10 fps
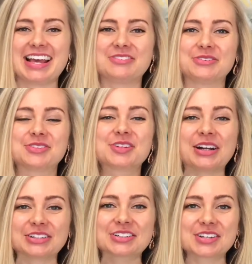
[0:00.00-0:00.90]
If you
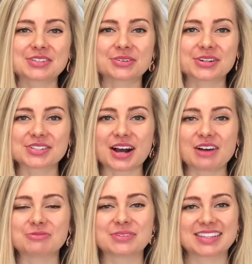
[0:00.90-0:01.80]
start your discourse
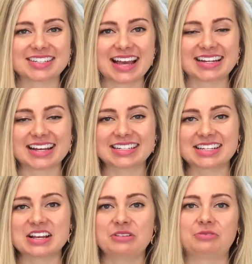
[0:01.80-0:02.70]
off with the tenant